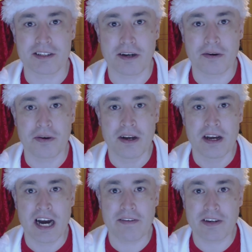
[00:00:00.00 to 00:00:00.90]
So
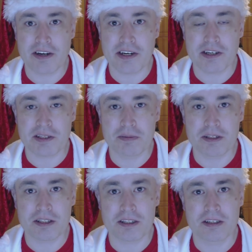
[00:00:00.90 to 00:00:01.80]
have a great
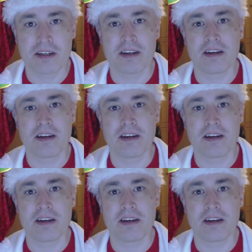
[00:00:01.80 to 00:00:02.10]
Christmas.